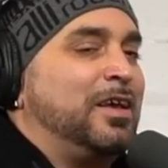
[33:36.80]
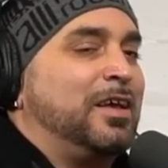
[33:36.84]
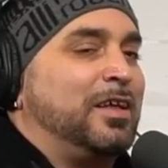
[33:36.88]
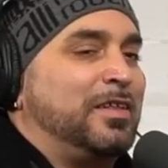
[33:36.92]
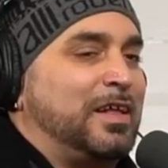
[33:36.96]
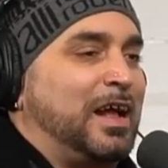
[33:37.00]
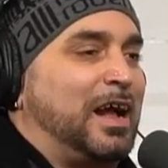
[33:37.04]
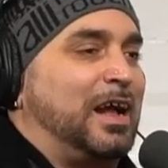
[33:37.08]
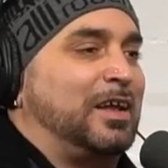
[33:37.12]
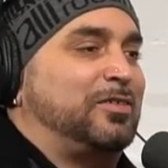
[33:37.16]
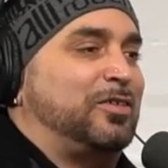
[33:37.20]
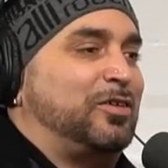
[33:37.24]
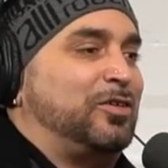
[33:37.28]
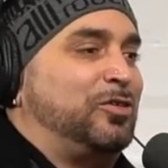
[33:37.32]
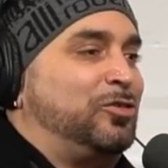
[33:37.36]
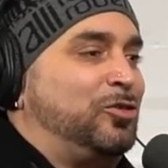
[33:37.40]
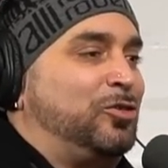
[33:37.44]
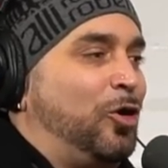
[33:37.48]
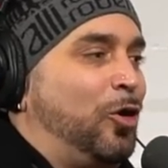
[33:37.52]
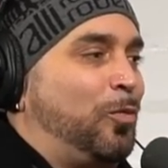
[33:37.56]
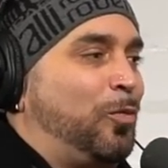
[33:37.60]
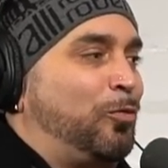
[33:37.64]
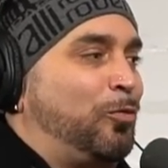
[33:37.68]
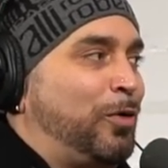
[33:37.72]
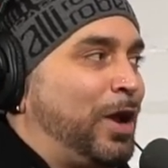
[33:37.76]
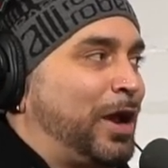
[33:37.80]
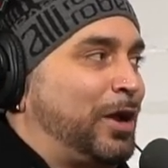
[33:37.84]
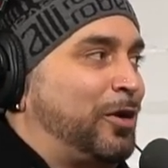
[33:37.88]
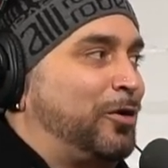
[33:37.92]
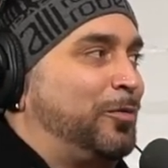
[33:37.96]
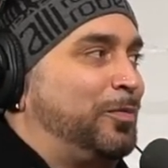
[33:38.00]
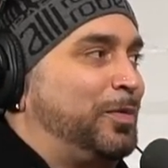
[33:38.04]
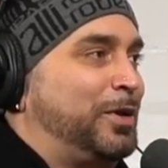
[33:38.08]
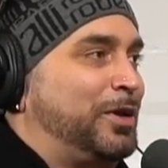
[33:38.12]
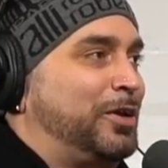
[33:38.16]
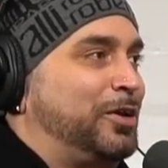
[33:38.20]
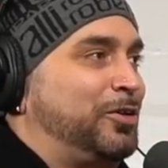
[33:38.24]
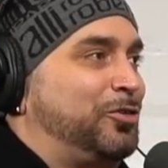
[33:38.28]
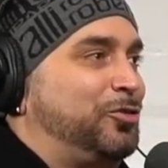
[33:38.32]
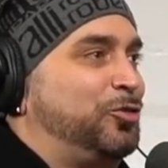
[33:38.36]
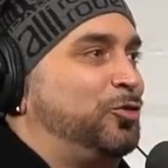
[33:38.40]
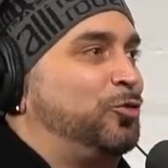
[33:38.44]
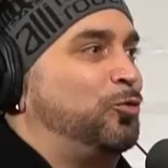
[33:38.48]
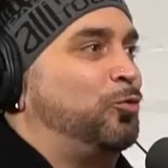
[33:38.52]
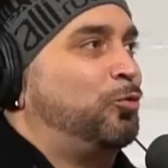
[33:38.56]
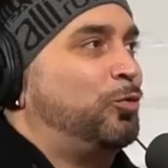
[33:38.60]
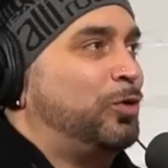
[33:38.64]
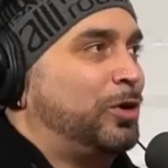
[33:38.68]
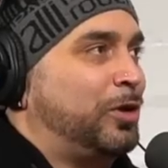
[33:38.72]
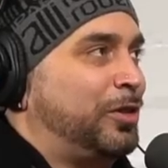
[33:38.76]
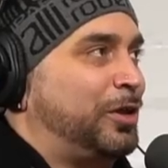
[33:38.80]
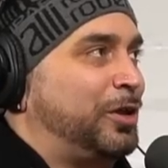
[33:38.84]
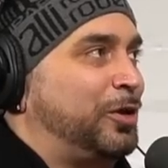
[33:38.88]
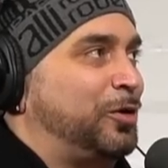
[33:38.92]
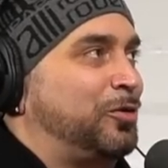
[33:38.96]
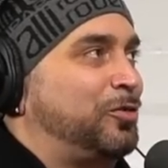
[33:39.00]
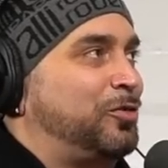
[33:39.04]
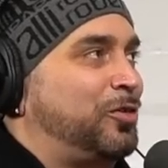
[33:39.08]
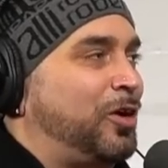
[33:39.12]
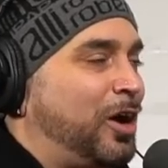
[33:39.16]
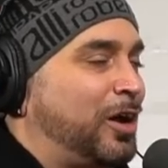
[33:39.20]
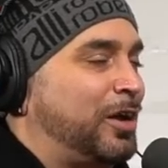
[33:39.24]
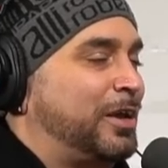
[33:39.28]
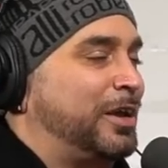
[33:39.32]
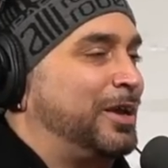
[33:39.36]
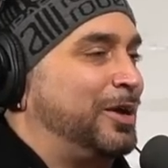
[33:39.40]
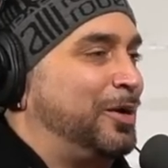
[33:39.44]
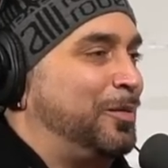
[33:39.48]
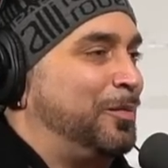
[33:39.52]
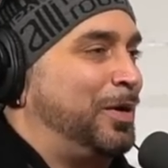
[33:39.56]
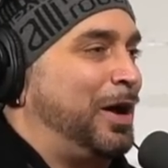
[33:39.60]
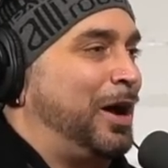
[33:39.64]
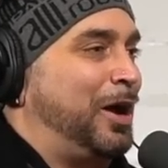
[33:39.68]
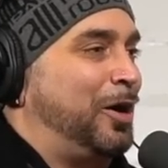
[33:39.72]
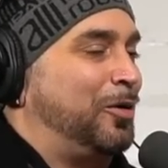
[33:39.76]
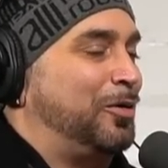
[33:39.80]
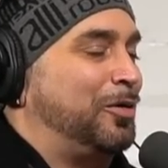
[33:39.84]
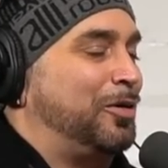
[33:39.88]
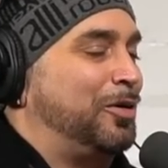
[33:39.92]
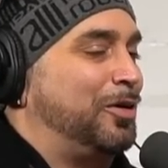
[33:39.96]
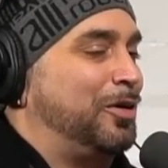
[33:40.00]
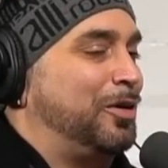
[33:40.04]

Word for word: that's a dope record, because you really are talking about,